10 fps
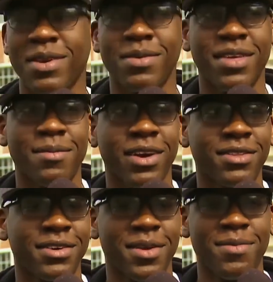Maybe they might
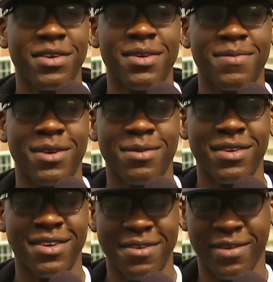look at me and
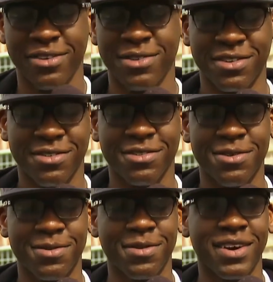maybe if I dress a
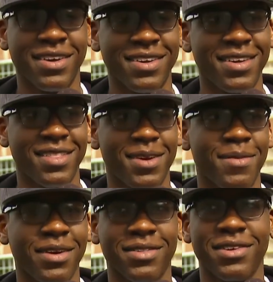certain way, they
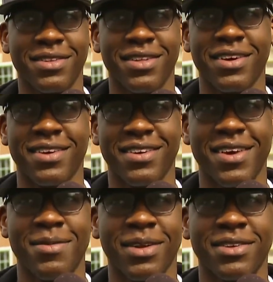might look like,
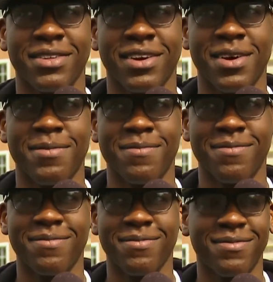it might look like I'm
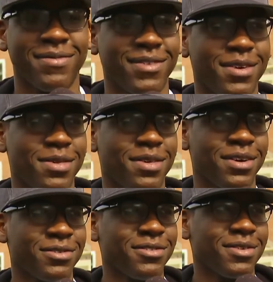a thug or